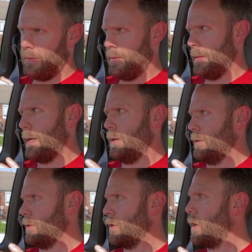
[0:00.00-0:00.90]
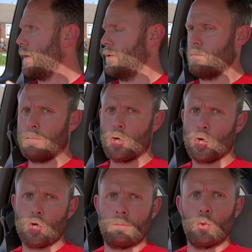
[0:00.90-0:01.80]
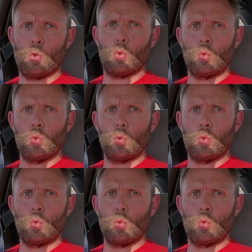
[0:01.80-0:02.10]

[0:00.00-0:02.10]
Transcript: they looked kind of purple.